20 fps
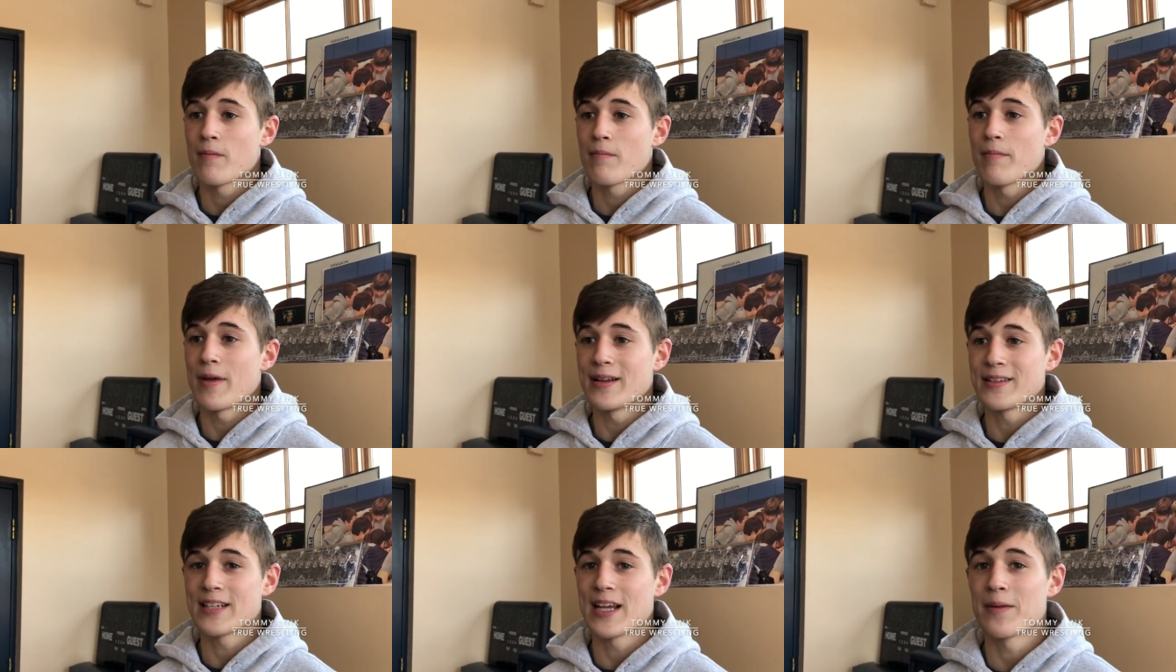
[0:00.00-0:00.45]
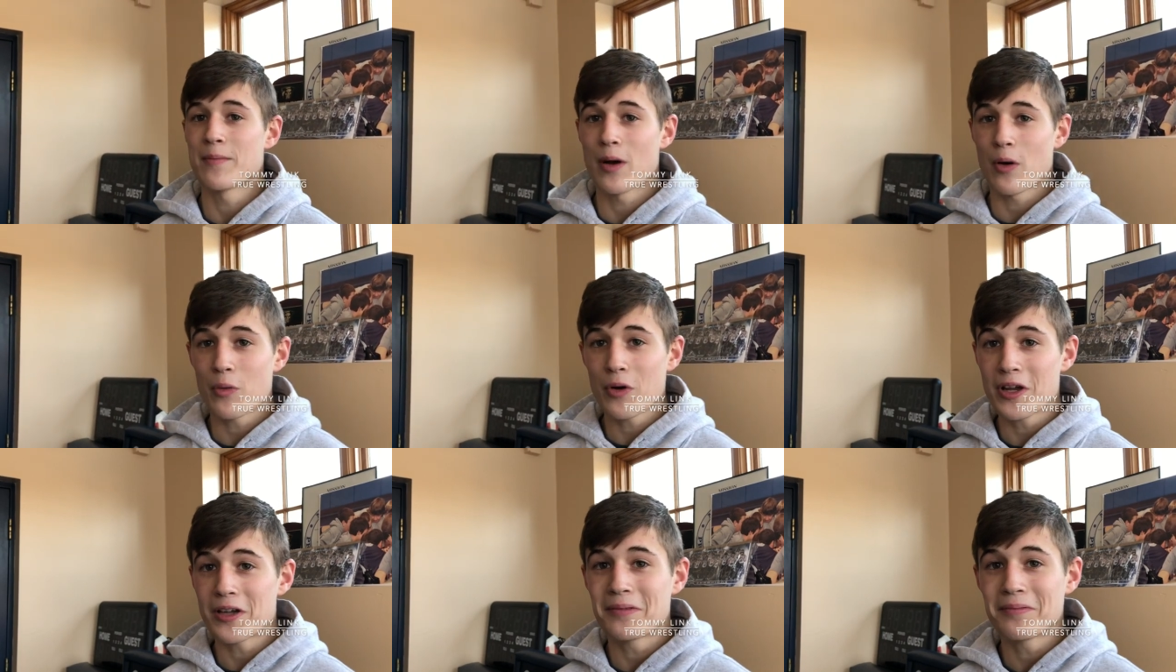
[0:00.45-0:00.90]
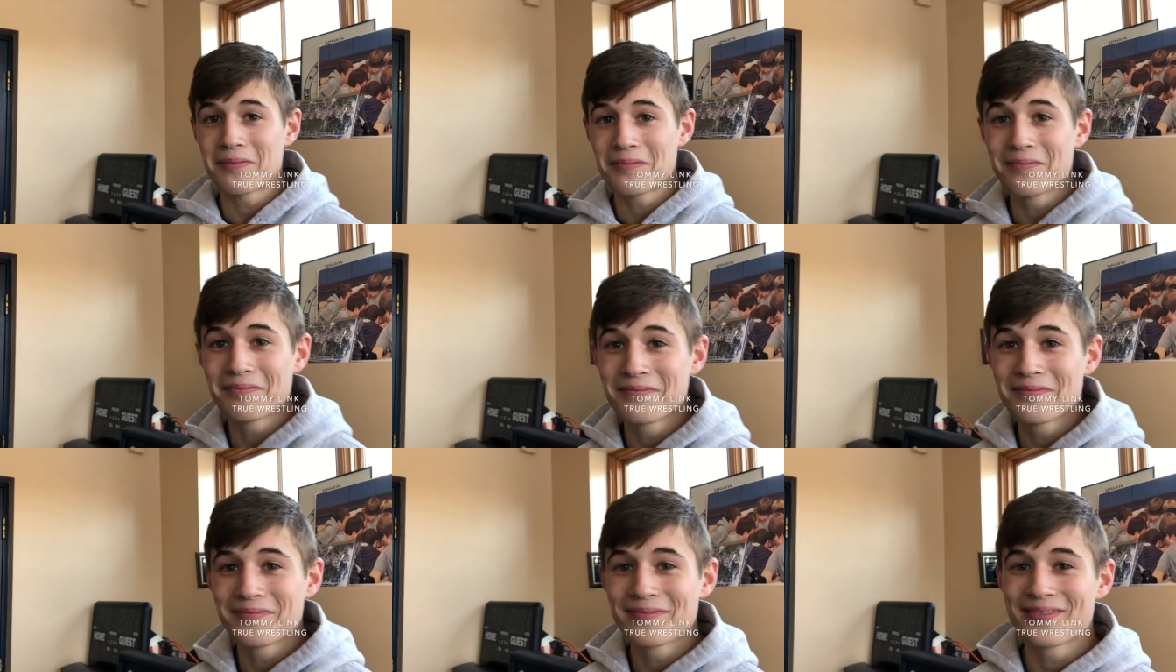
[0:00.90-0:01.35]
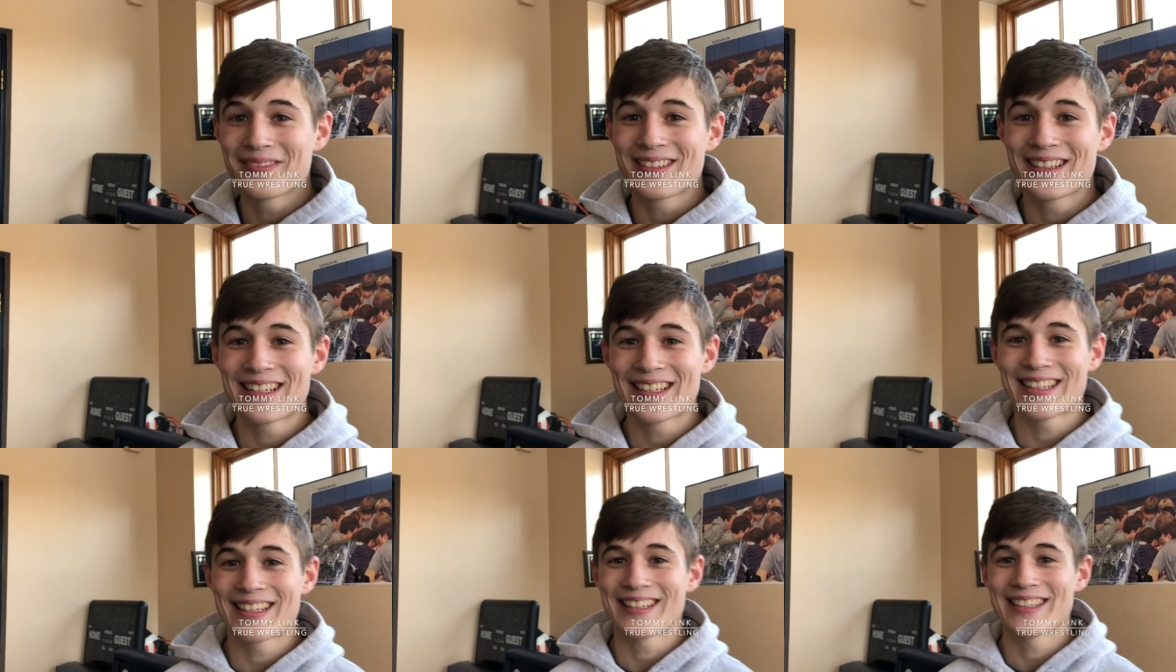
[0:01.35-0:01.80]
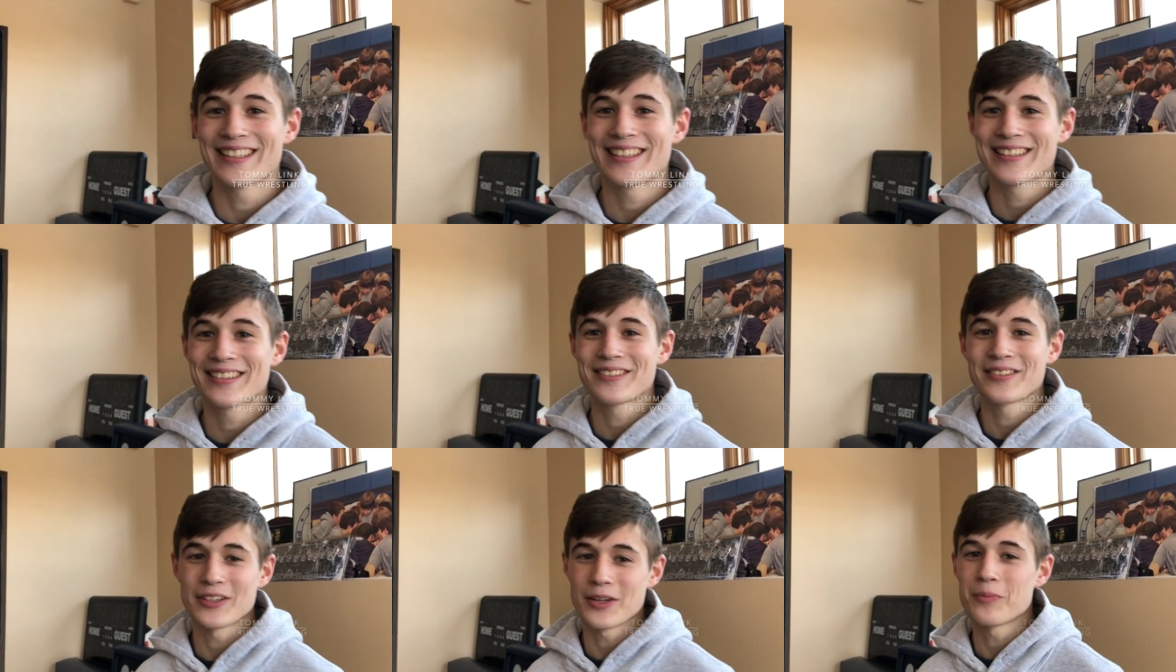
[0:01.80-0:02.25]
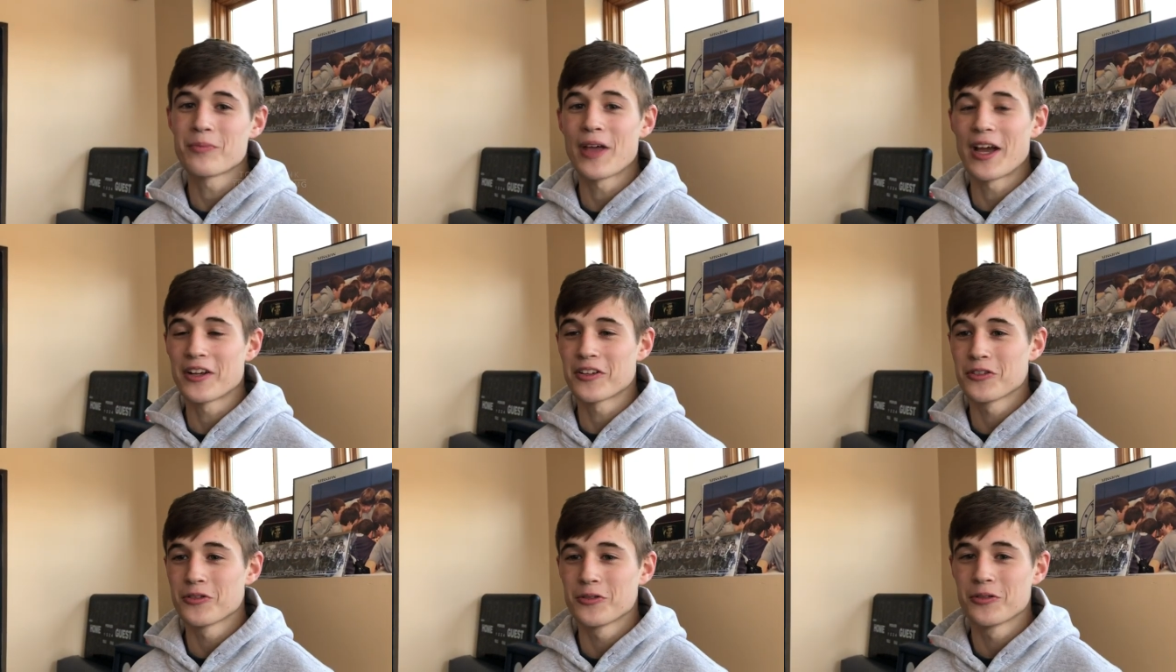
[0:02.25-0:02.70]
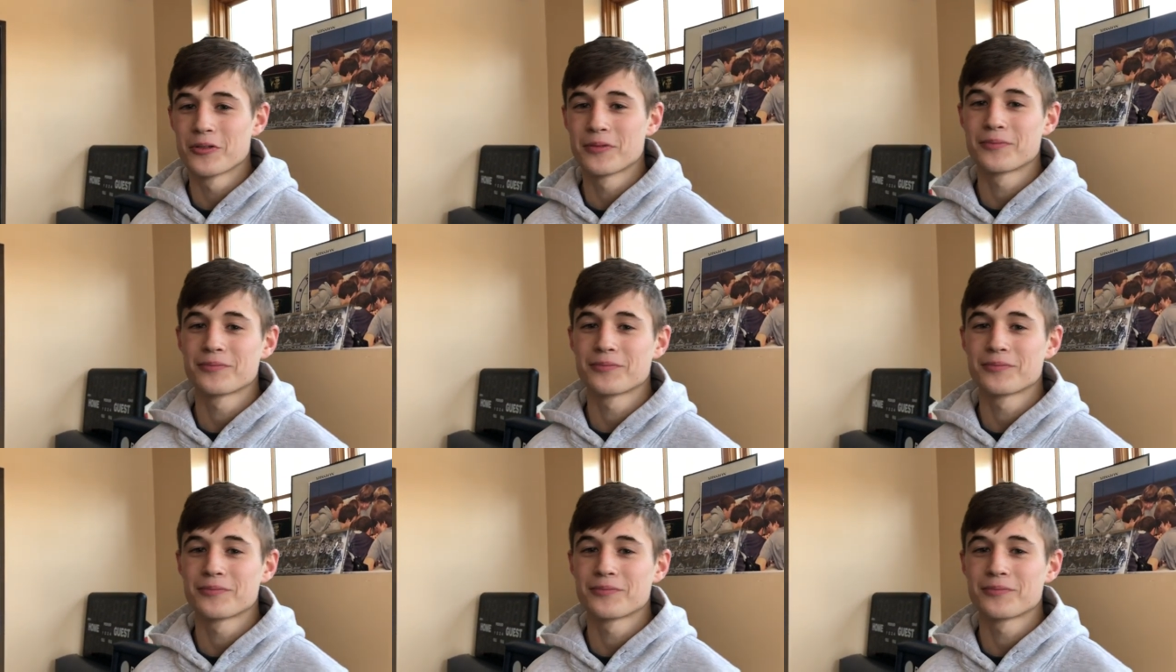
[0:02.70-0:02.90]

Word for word: maintain my weight. Hey, thanks for the time. Yep, thank you.